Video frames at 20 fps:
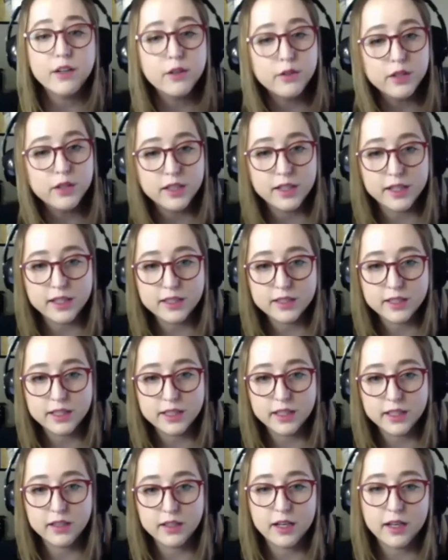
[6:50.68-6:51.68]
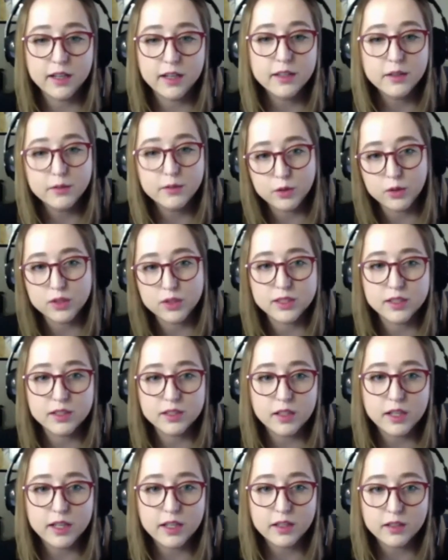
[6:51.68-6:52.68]
you're ending kind of towards an,
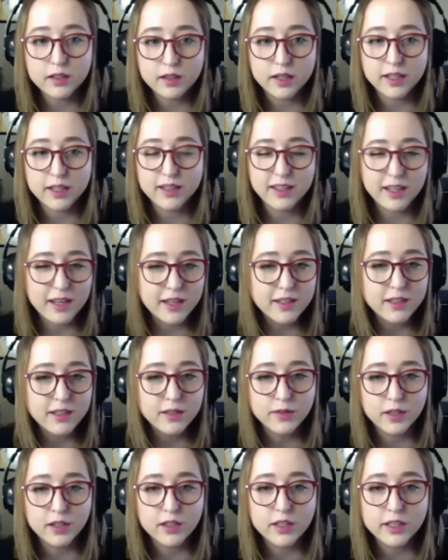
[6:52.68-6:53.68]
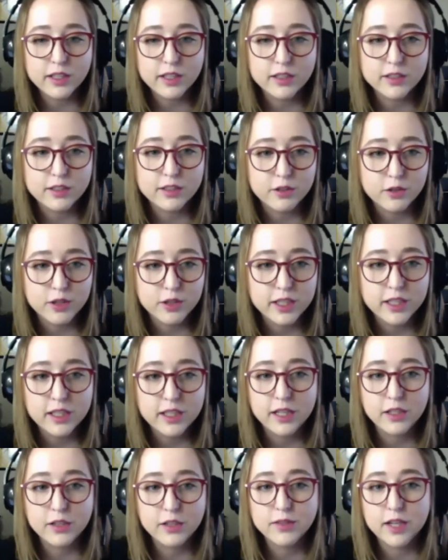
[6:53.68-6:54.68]
like the end of earning your degree. I
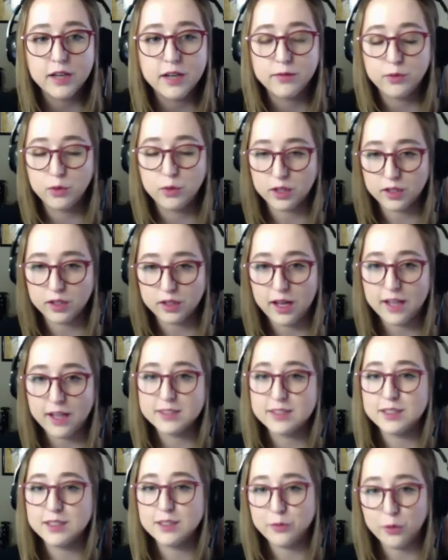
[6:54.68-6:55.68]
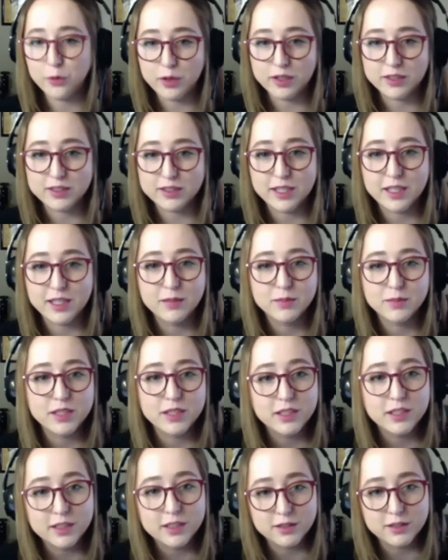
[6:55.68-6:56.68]
know you've got four classes, four exams, and a
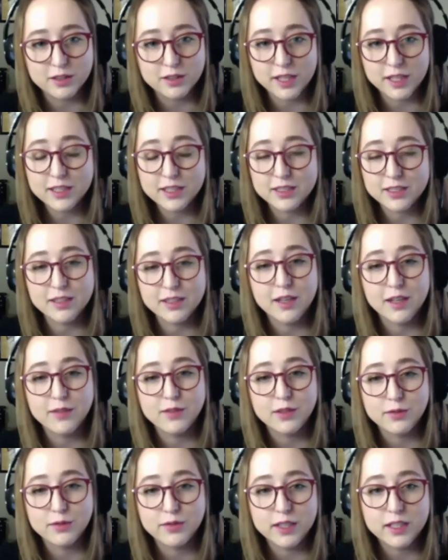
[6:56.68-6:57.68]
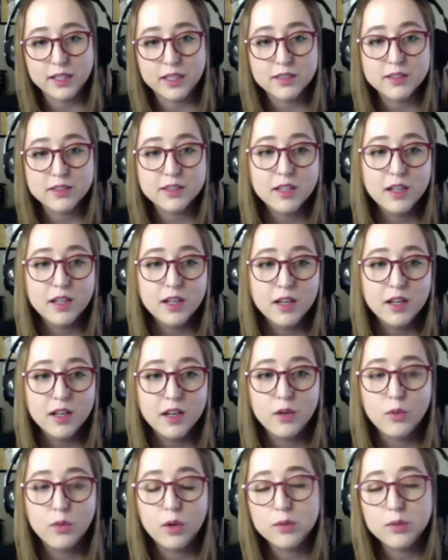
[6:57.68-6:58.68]
dissertation left to finish.
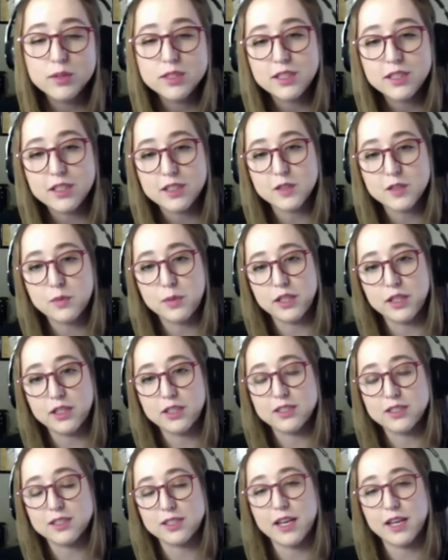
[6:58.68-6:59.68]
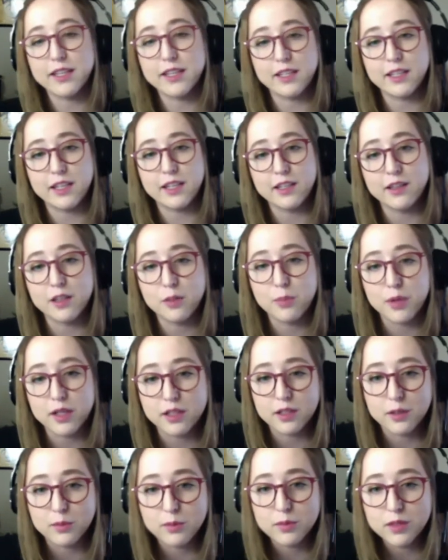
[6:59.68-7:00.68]
What was your experience like at
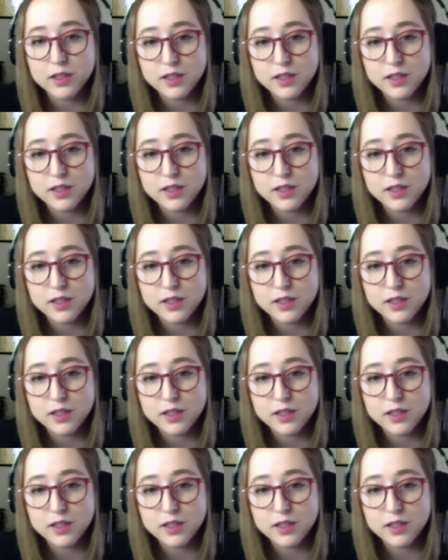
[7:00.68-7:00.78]
Henley-Putnam?